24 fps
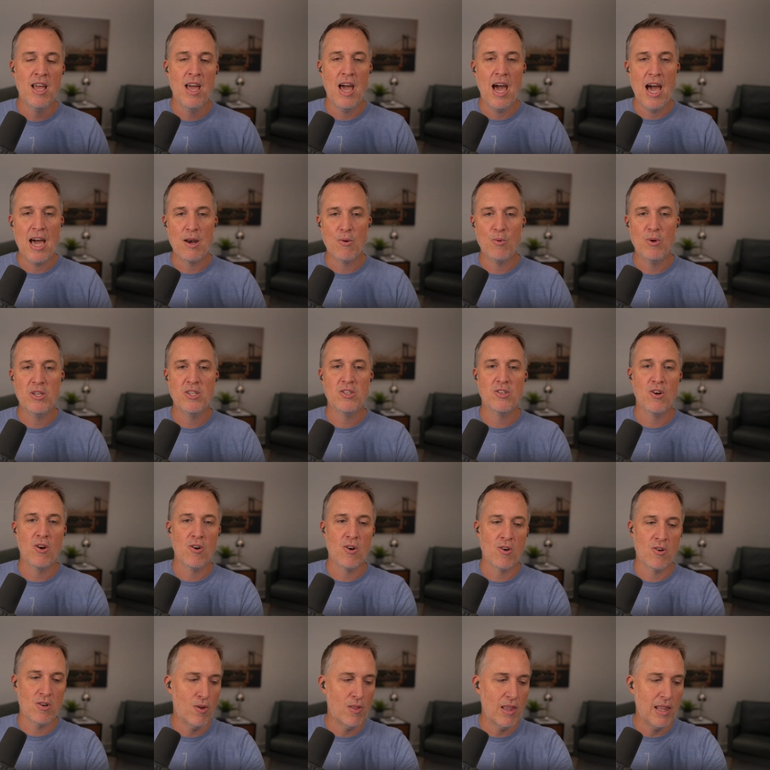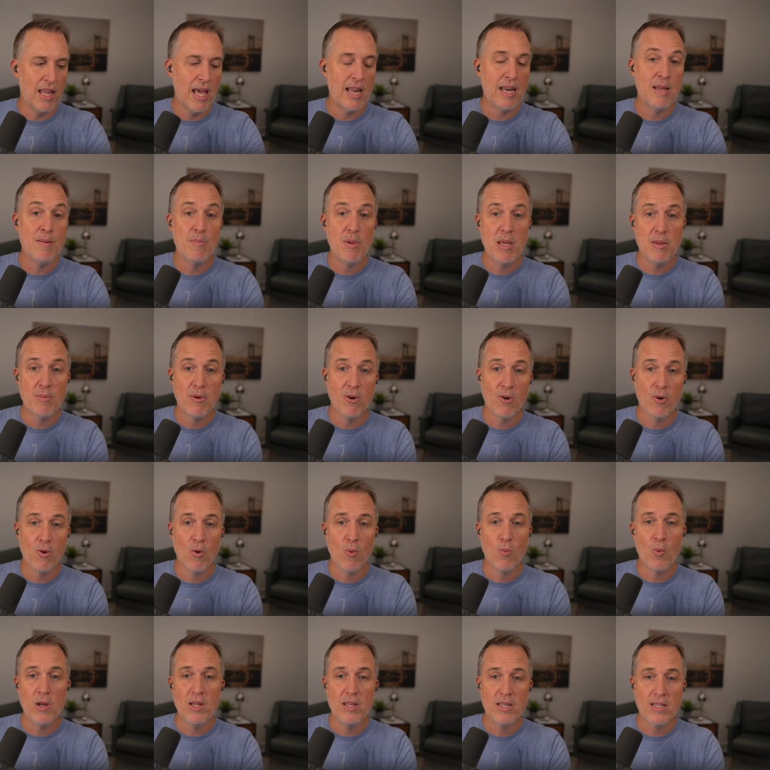how do we start letting people who are
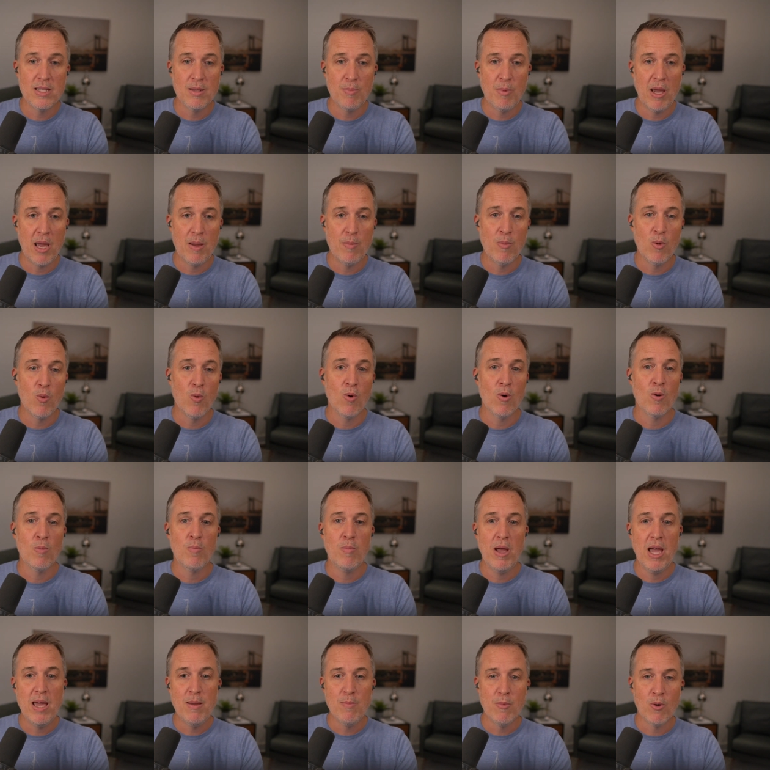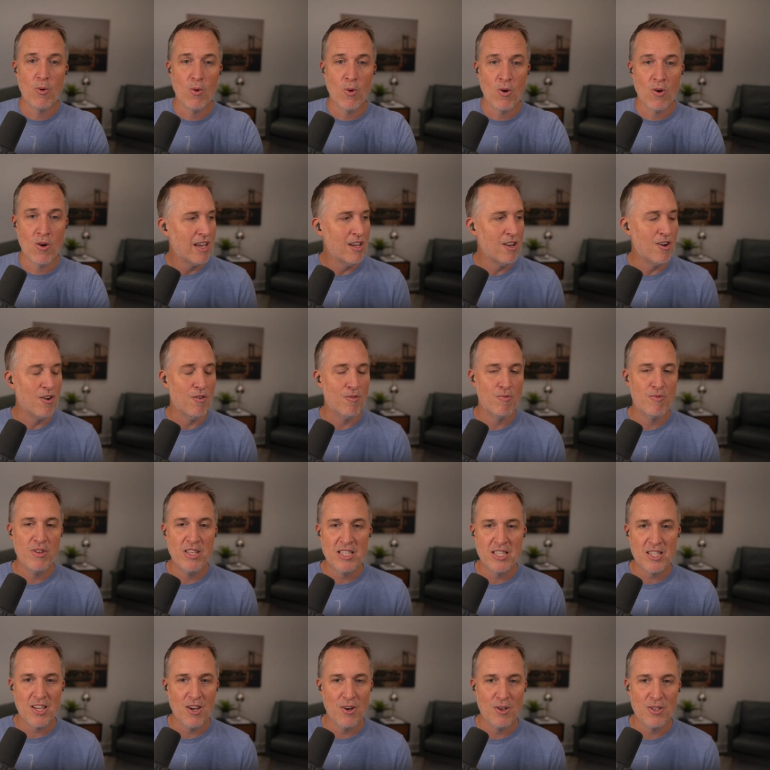willing to pay more pay more you know
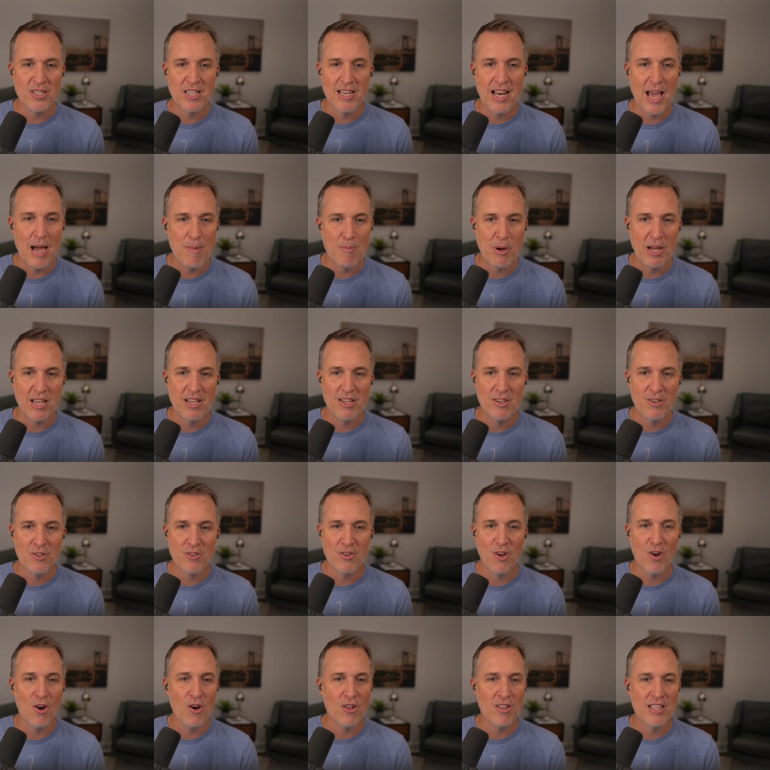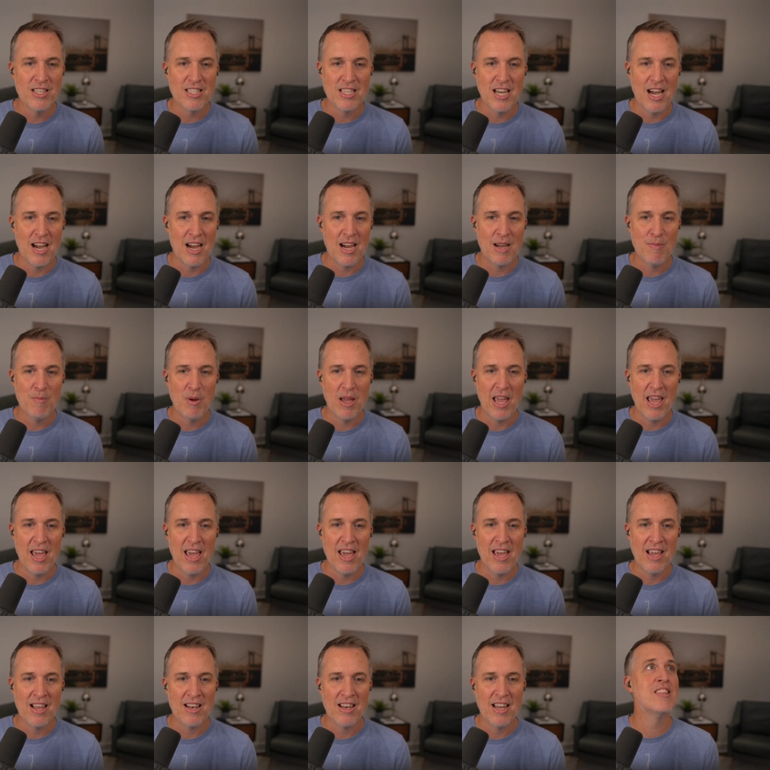VSCO is an app i use all the time
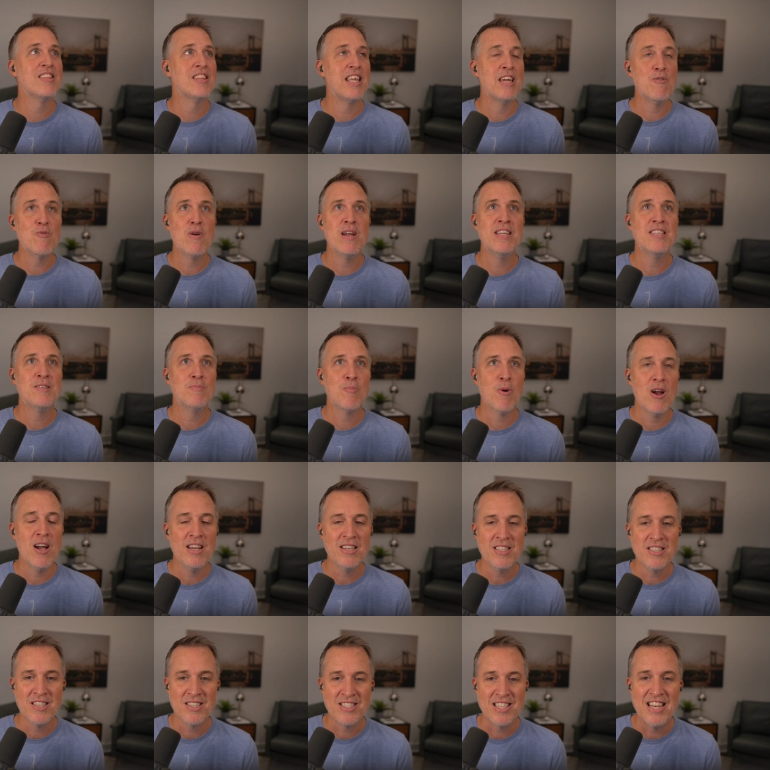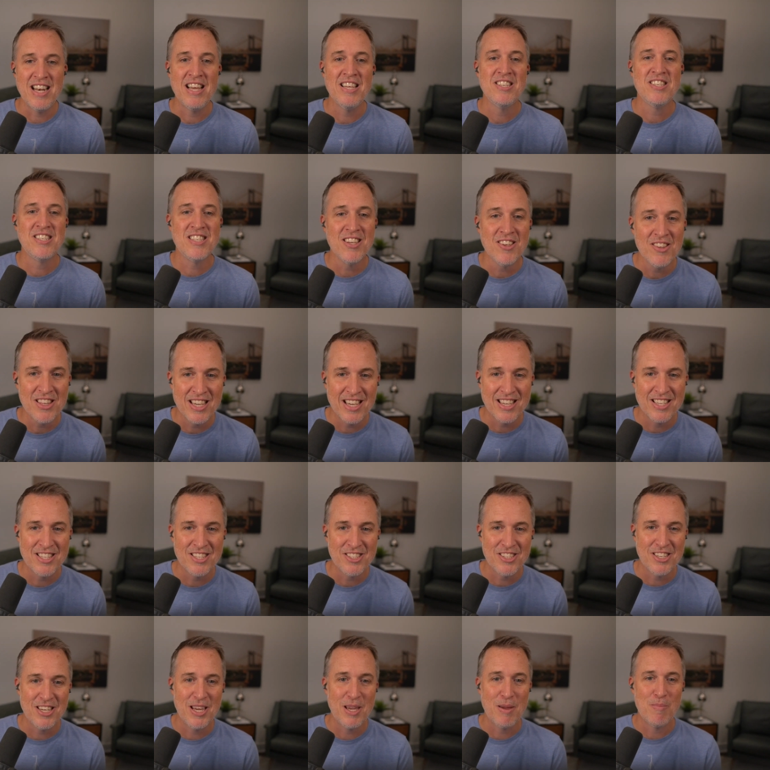and they raise prices and i still think it's
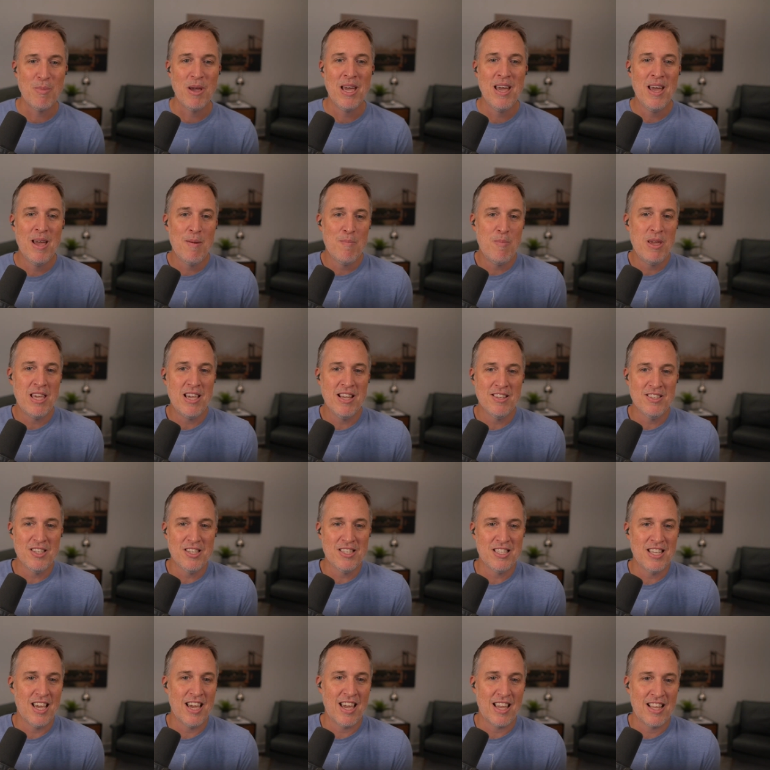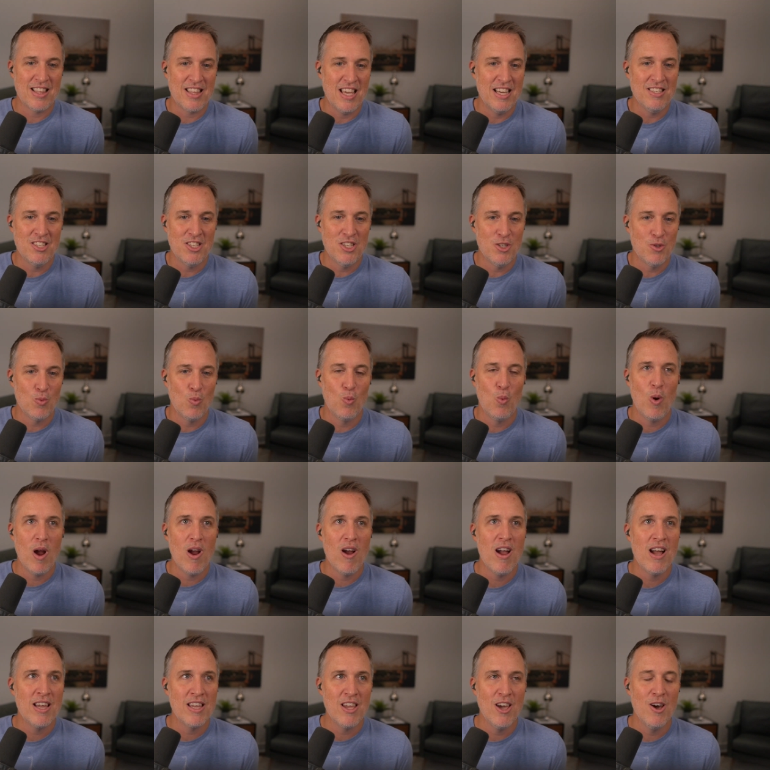cheap because it's like that's just where
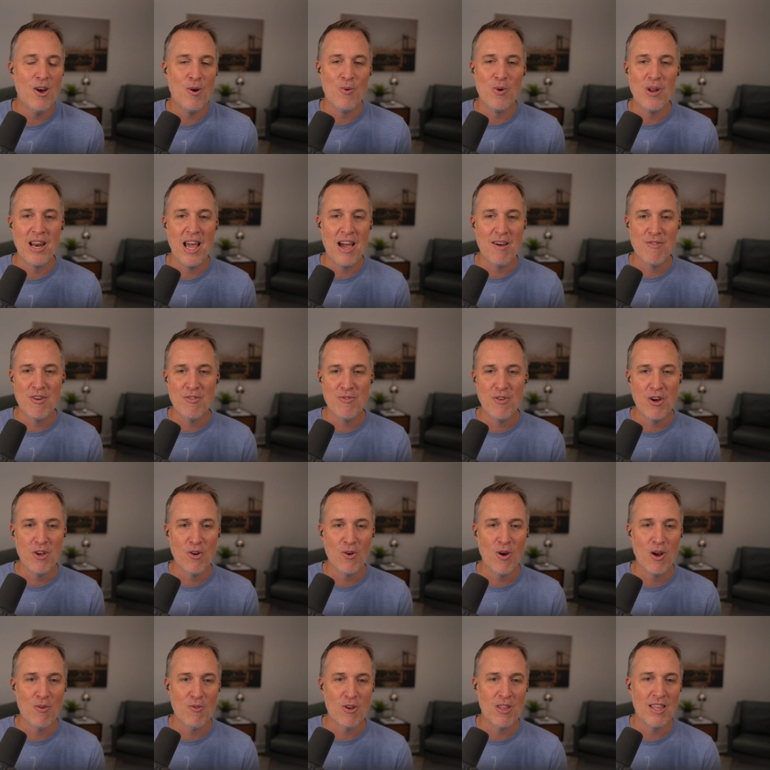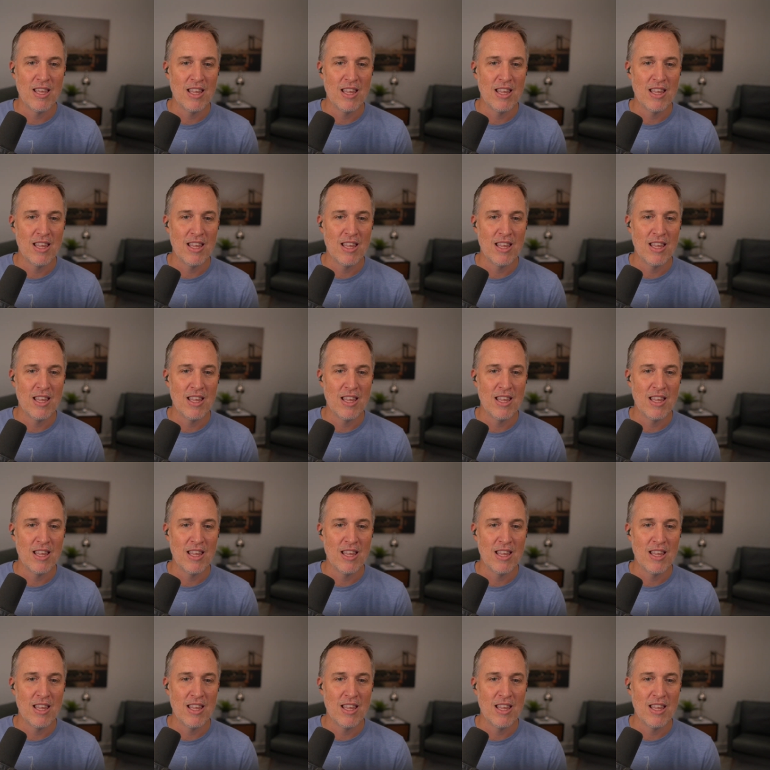i go when i have a photo i really